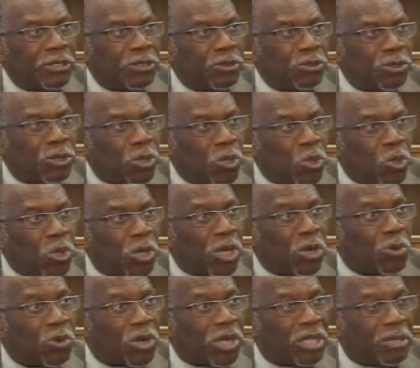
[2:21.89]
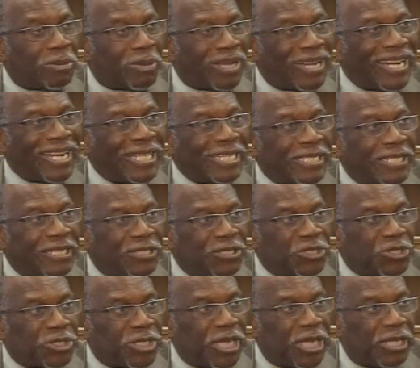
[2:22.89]
to the core curriculum
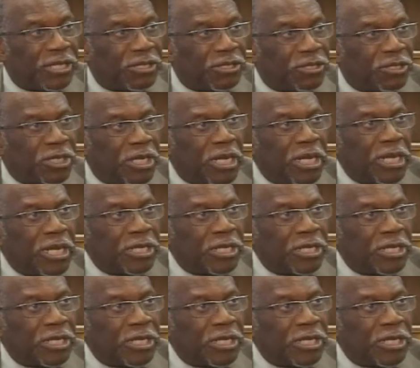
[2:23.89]
content standards,